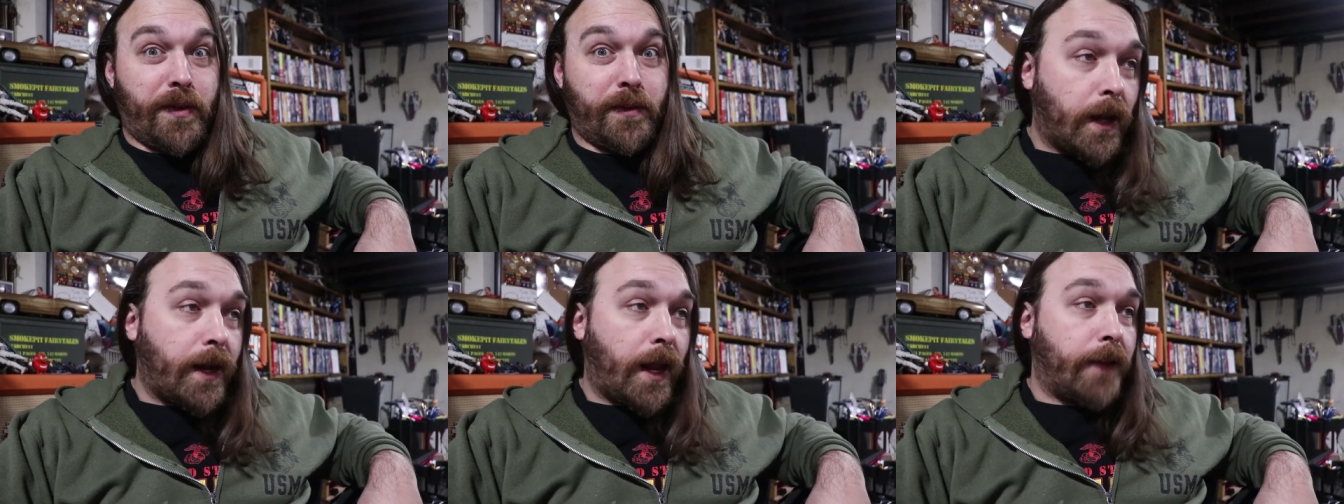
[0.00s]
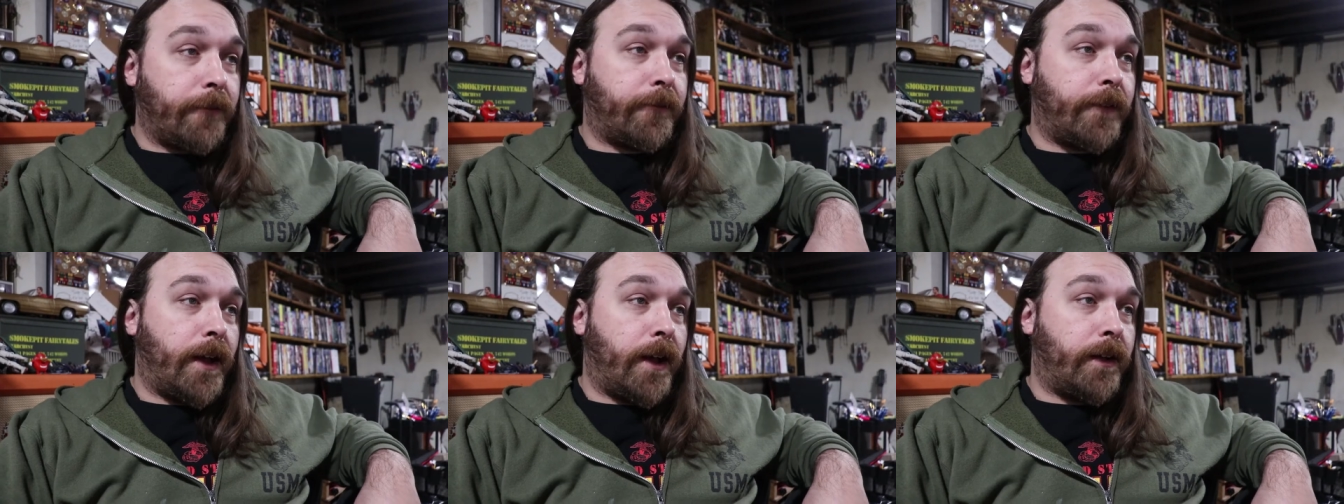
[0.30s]
But
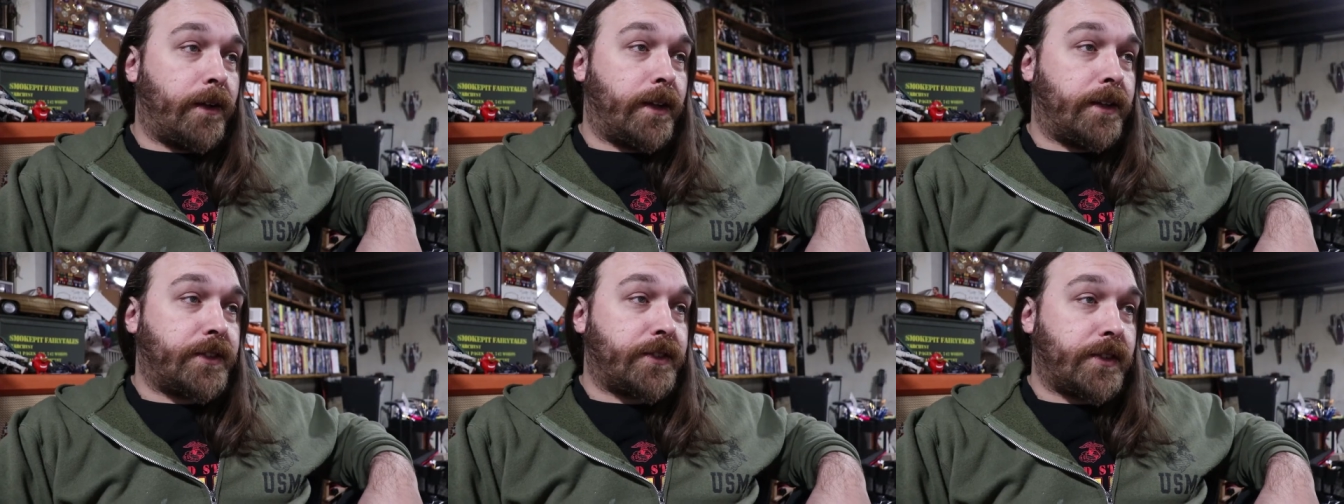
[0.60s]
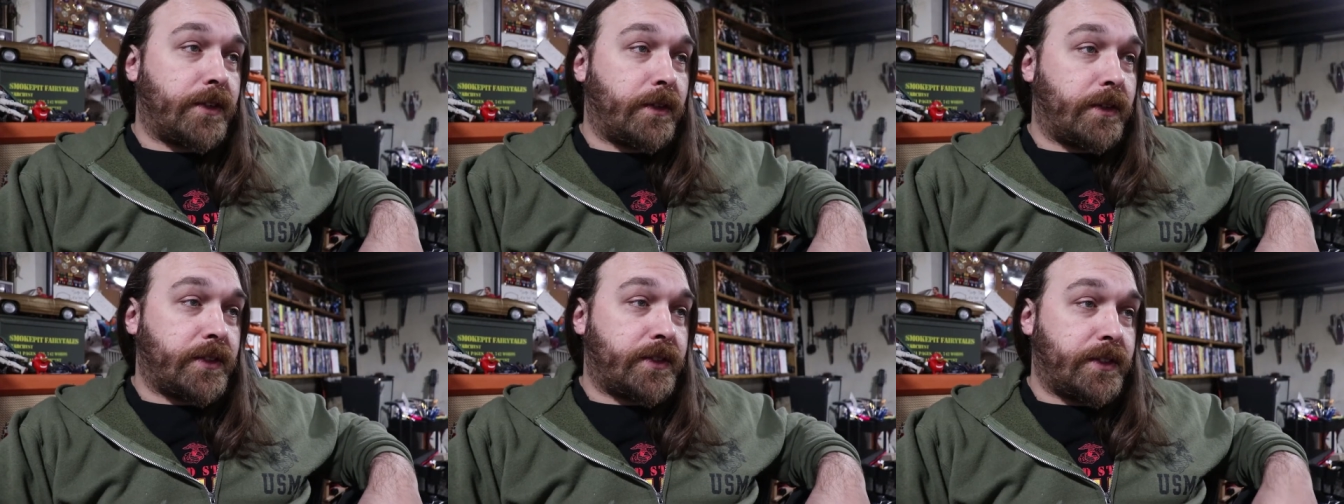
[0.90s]
I found a
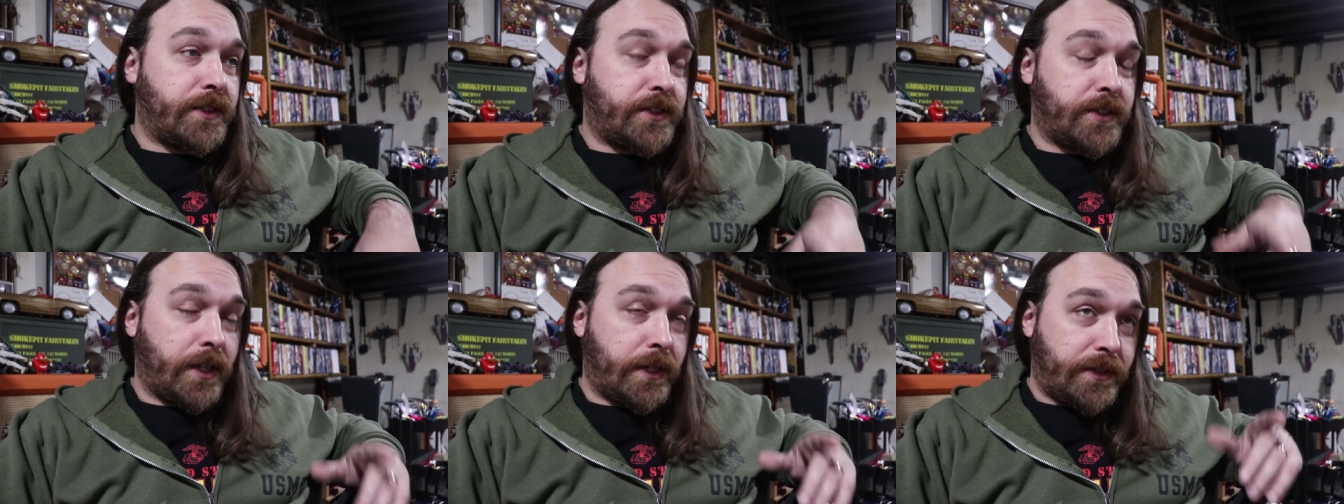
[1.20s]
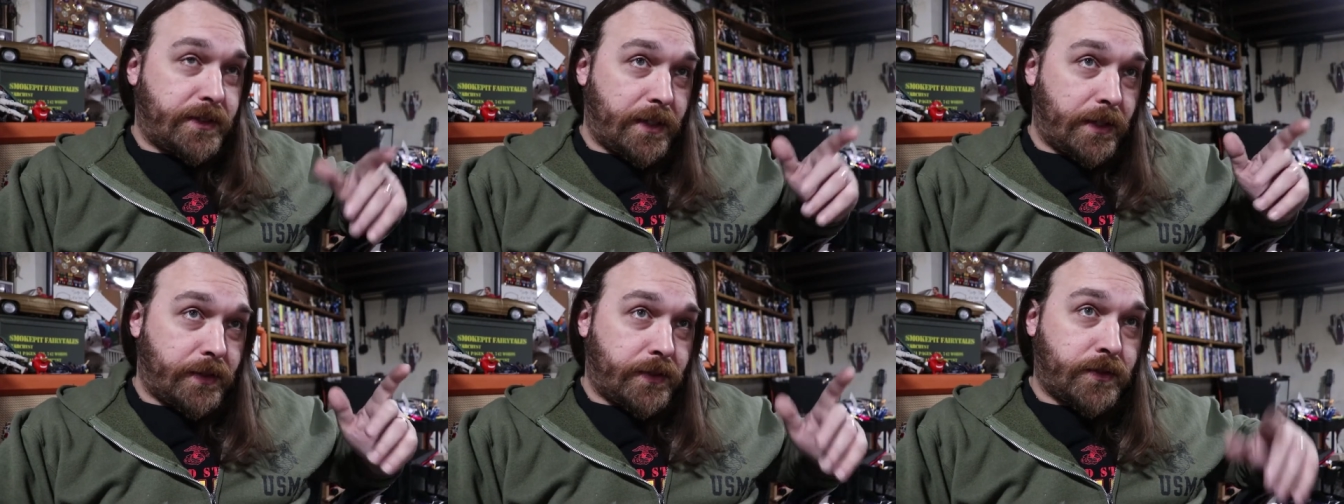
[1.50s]
journalist at
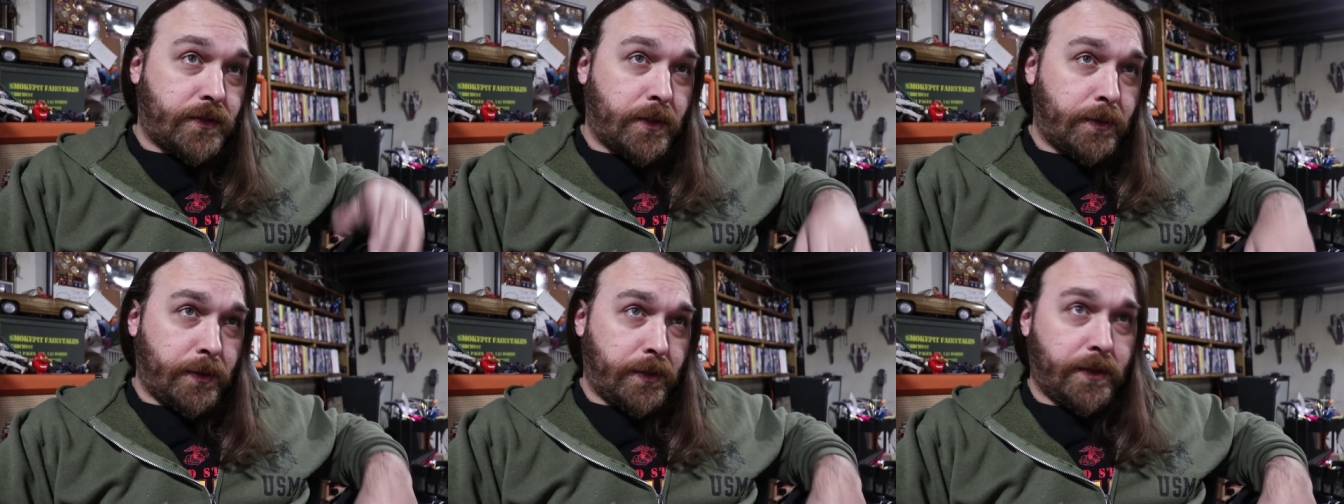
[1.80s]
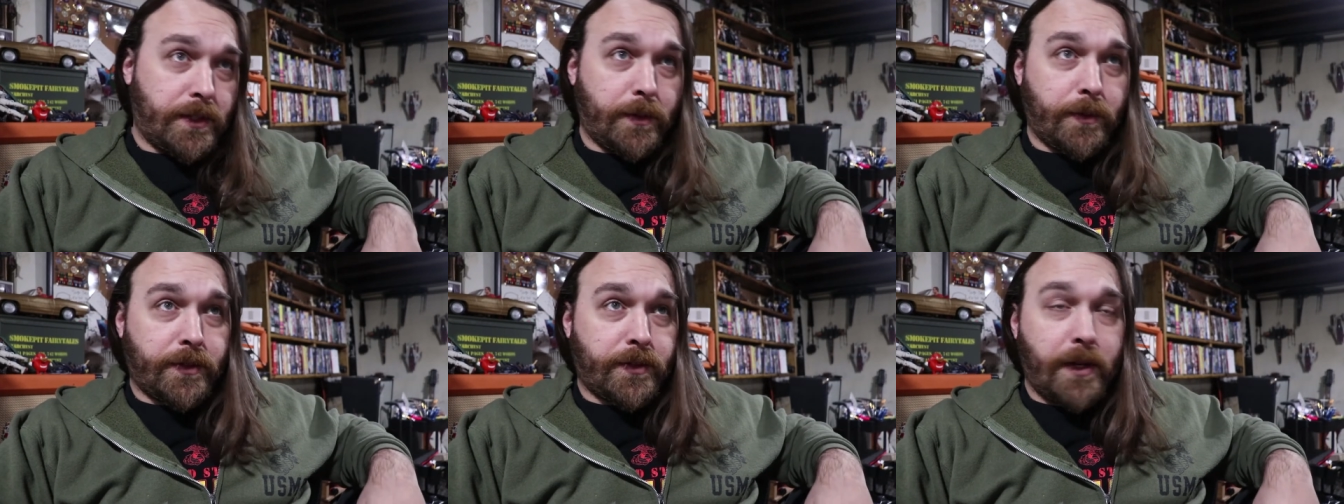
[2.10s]
Johnstown's
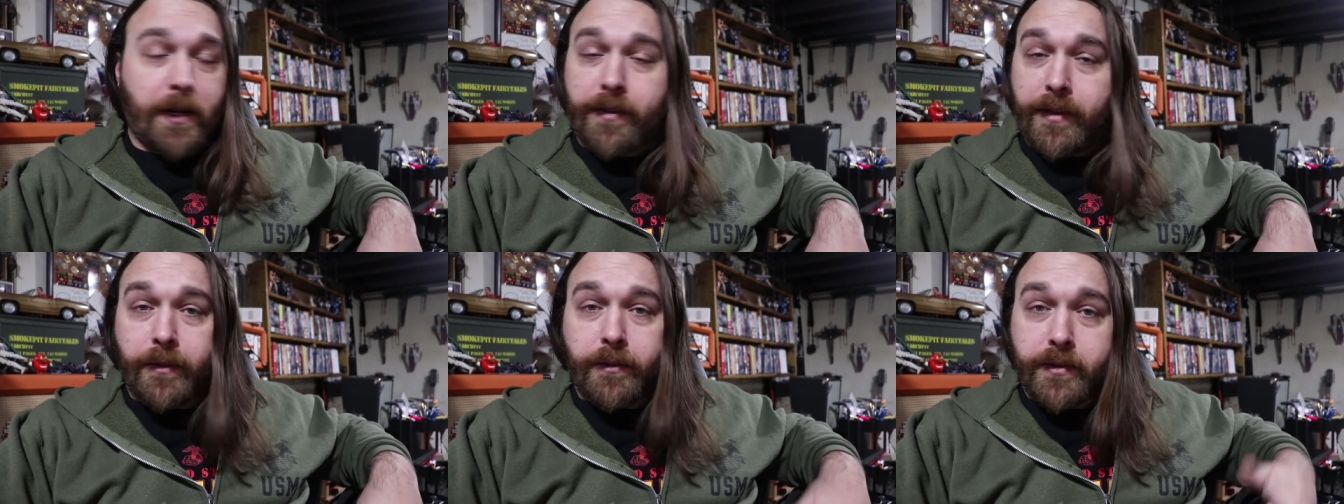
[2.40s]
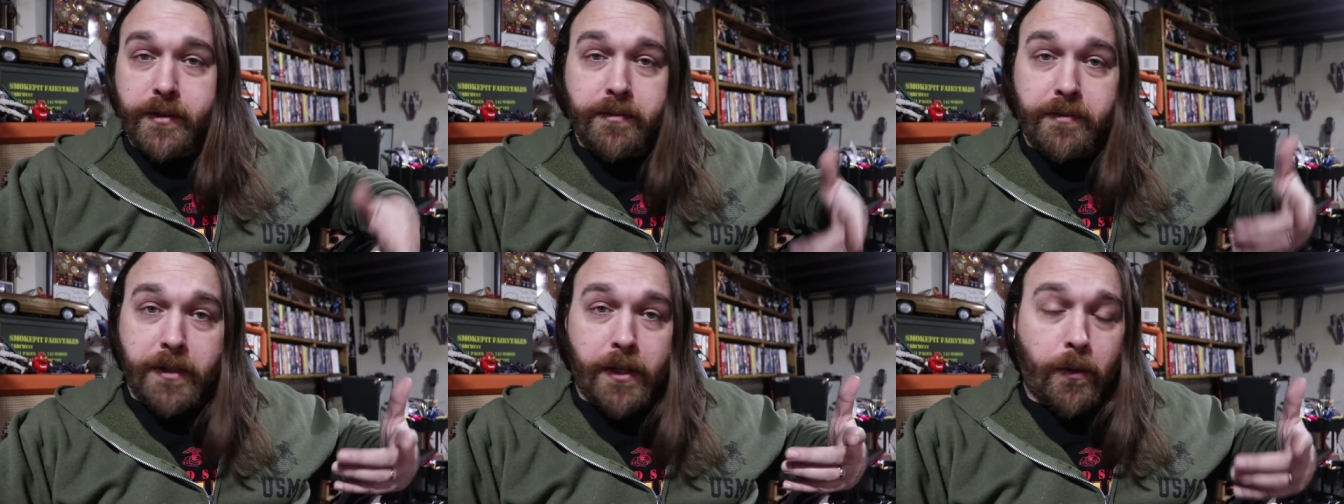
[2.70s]
Tribune Democrat that
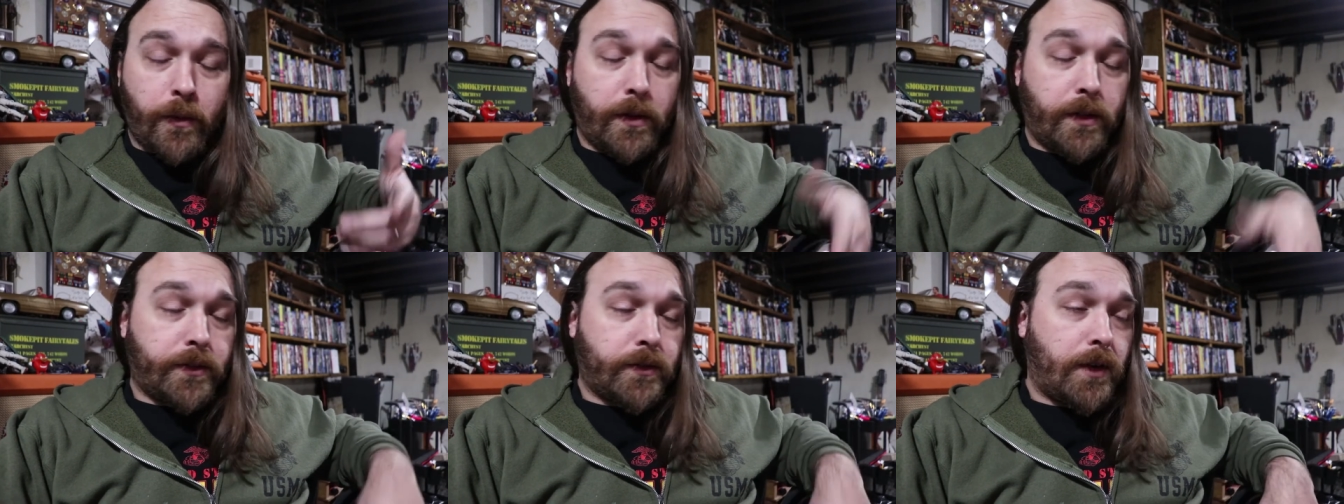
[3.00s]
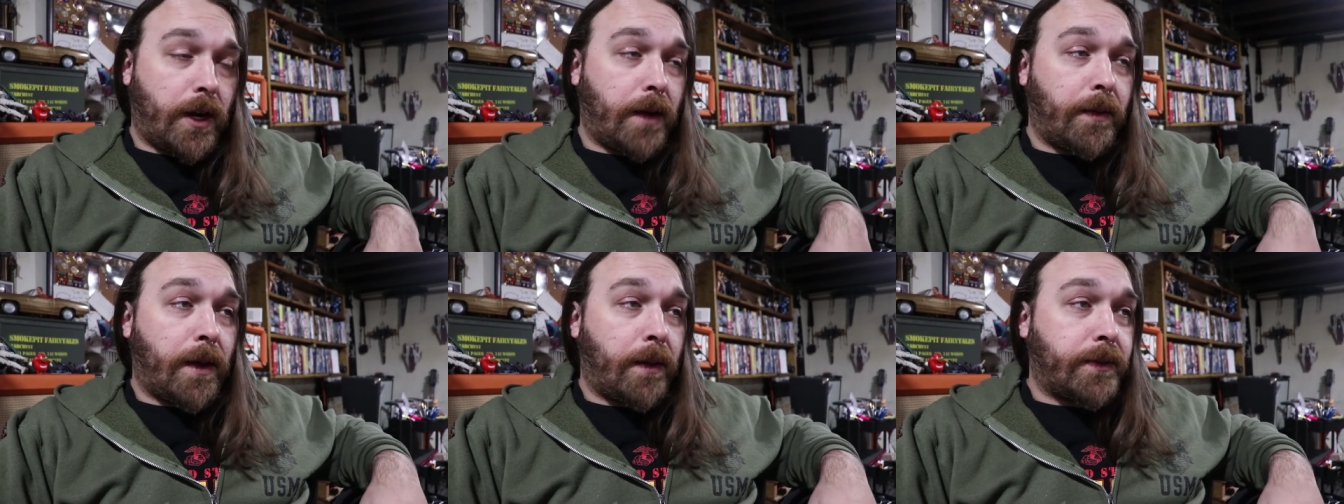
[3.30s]
was, you know, willing to
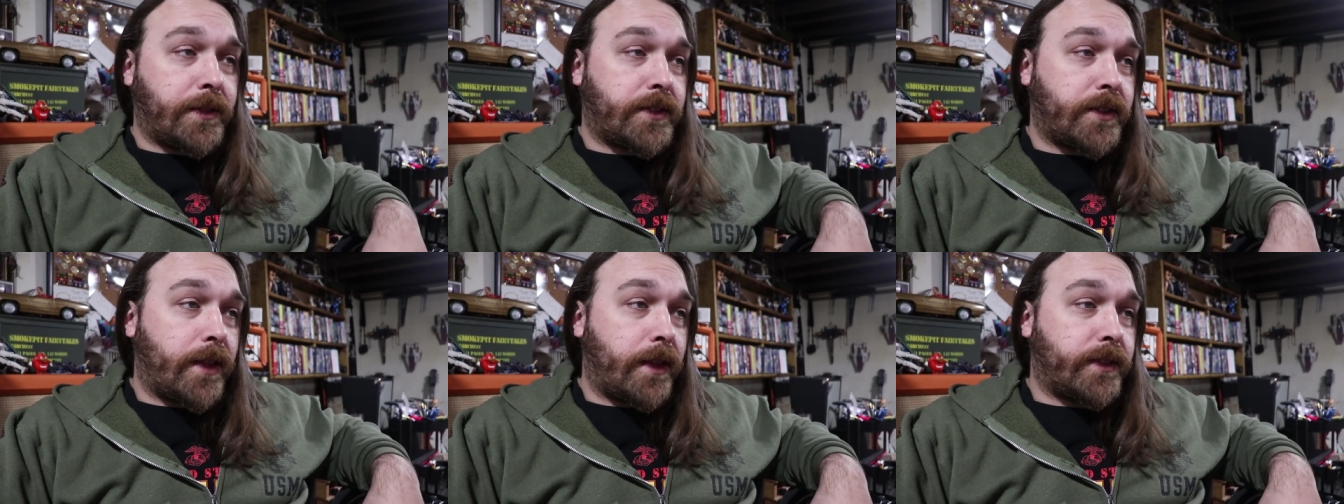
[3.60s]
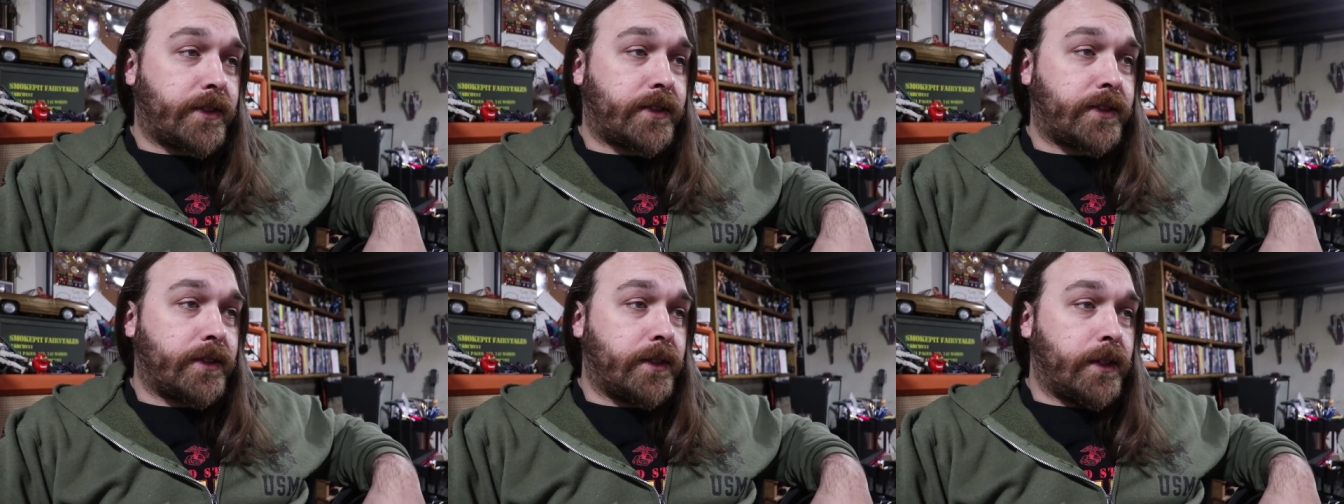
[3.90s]
write about me, so
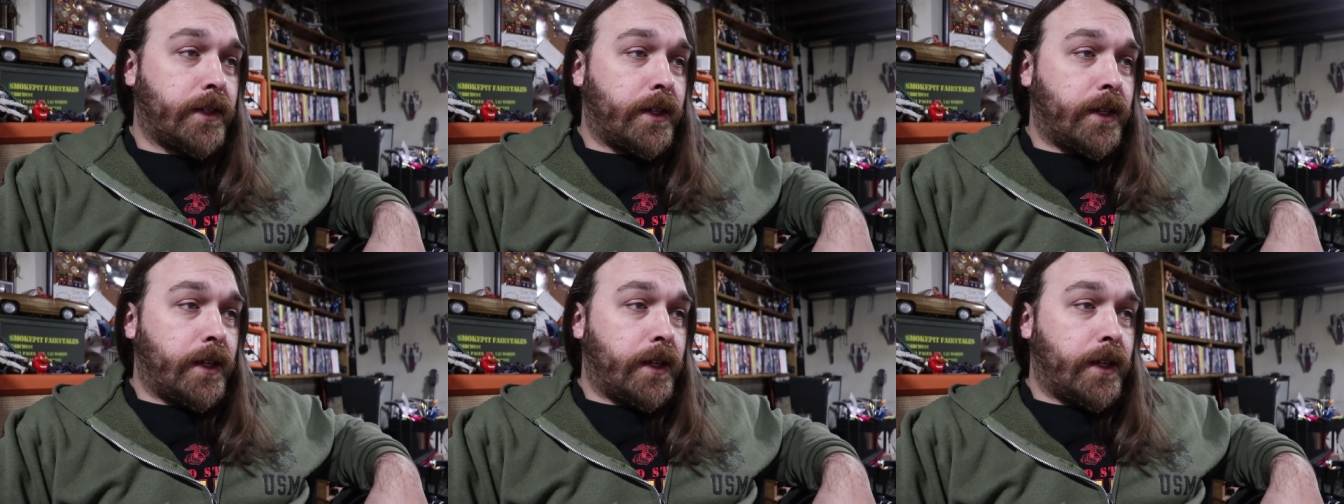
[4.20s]
that's